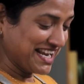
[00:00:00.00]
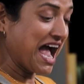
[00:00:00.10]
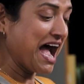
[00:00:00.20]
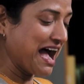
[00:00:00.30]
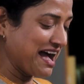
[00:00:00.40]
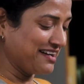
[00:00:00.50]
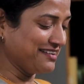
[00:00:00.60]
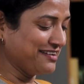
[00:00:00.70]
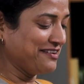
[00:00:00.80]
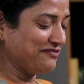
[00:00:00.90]
Yeah,
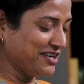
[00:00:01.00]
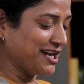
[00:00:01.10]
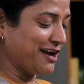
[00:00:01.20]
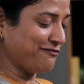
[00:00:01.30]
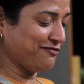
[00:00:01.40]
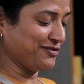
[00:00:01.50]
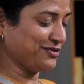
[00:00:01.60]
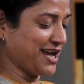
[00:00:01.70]
we love food,